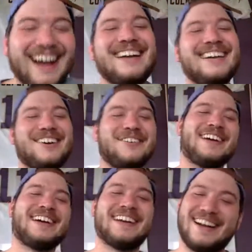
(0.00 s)
I know,
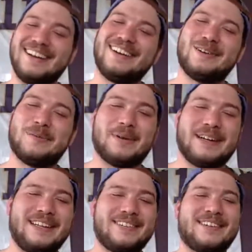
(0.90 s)
man. I know, but
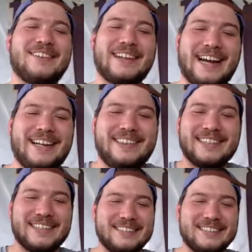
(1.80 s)
he's on the hot seat.